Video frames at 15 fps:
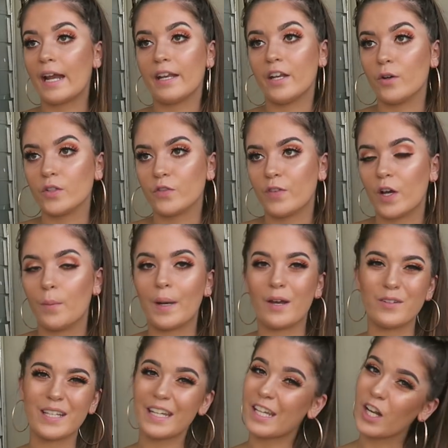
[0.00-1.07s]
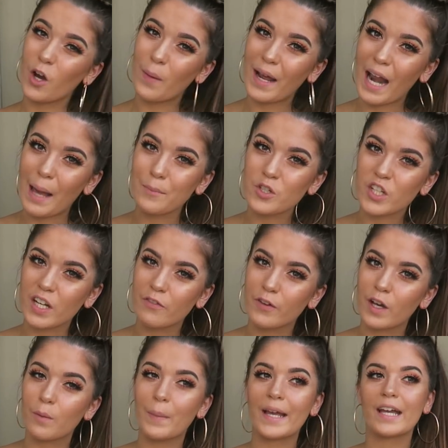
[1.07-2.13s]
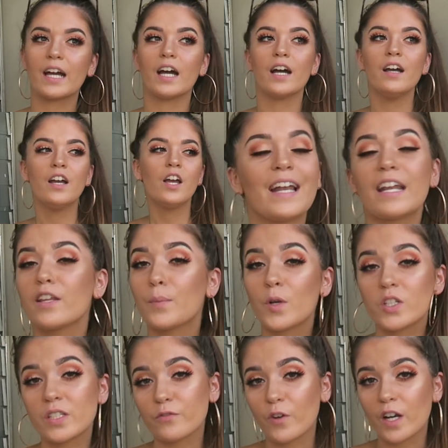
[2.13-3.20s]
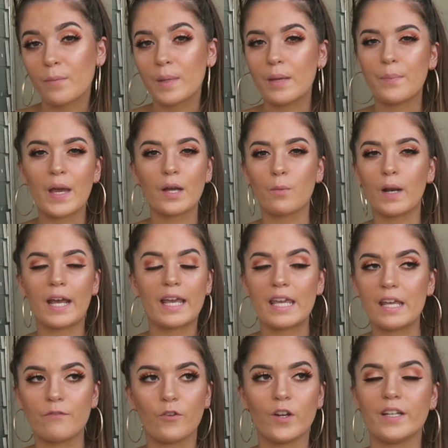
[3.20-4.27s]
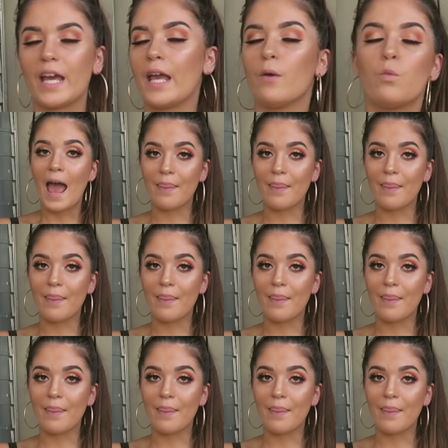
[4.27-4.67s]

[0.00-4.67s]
I didn't know what to film. And I was like, you know what? I'm just gonna film like a letting the person in front of me pick what I eat for a day.